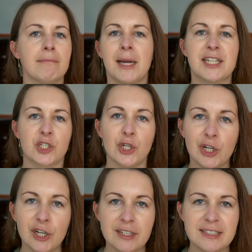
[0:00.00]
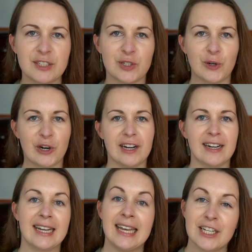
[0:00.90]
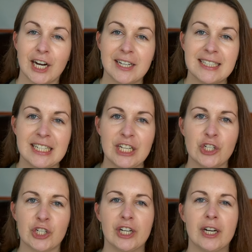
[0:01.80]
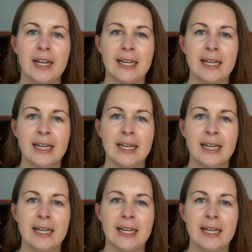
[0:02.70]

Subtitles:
as a nurse or a kindergarten teacher,